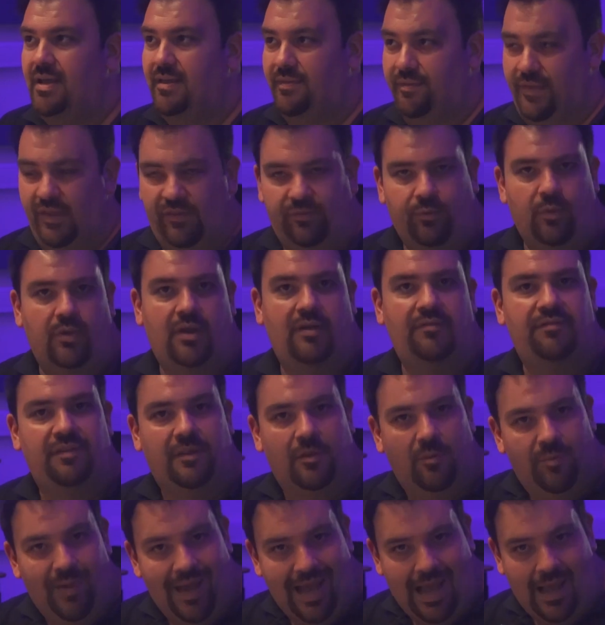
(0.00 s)
This one, I
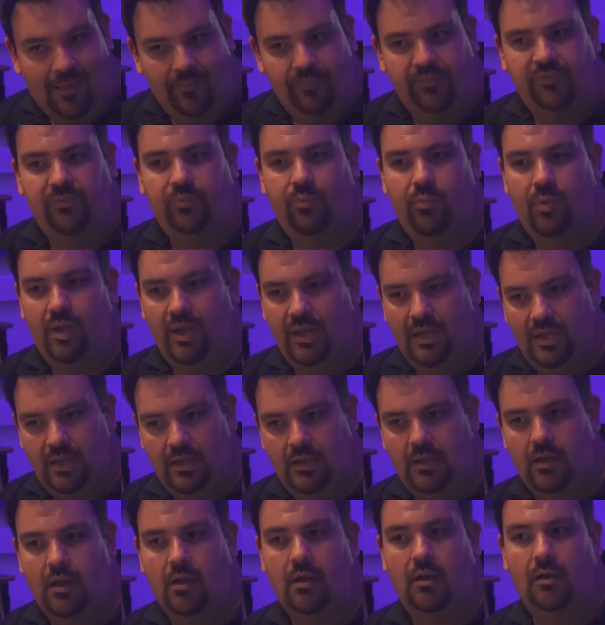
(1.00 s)
feel perhaps
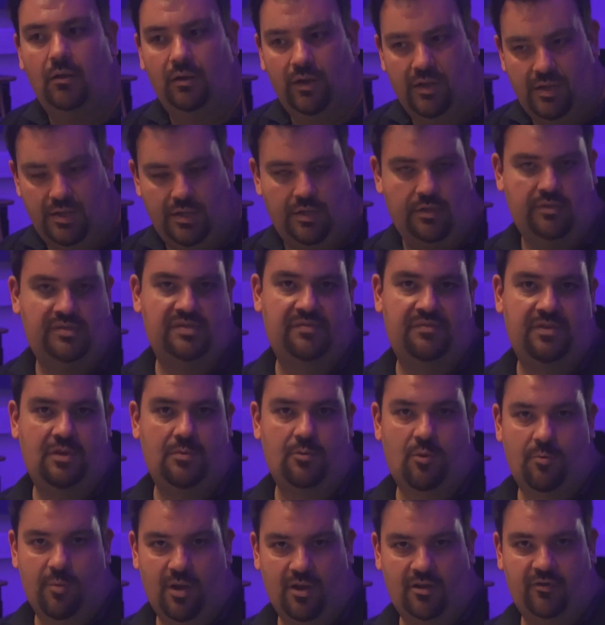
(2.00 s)
we are going to use a few
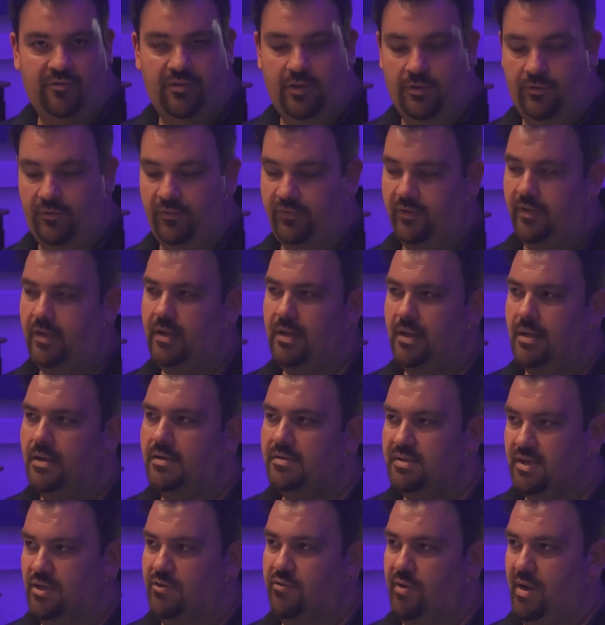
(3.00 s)
more microphones
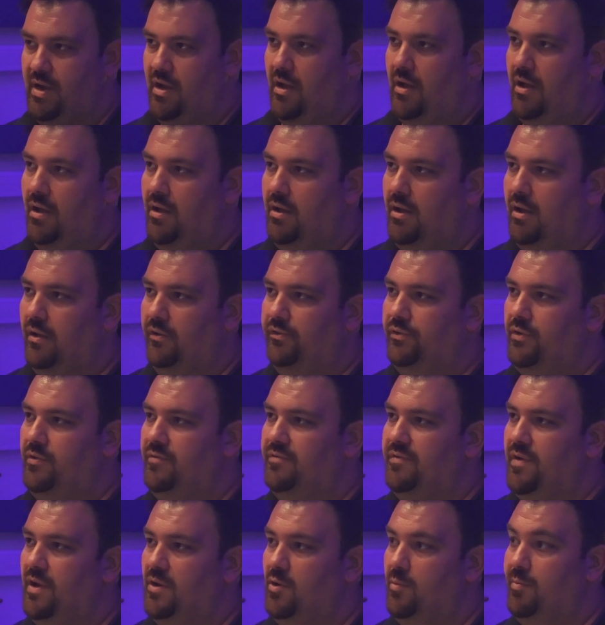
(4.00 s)
to create our sort
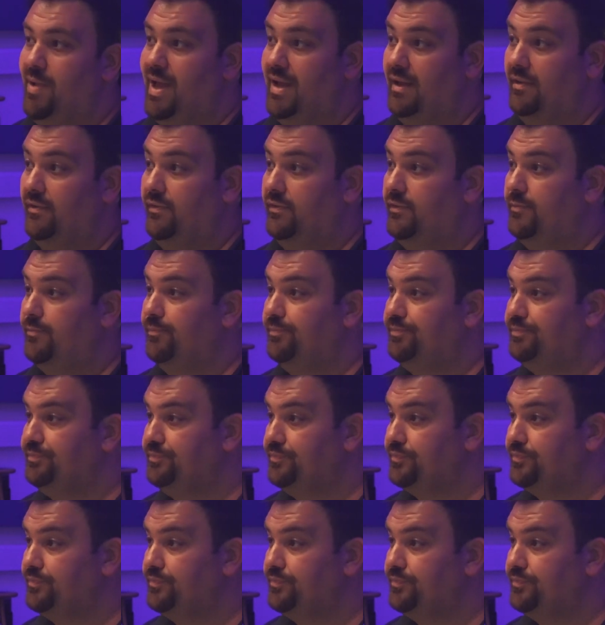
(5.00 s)
of final balance.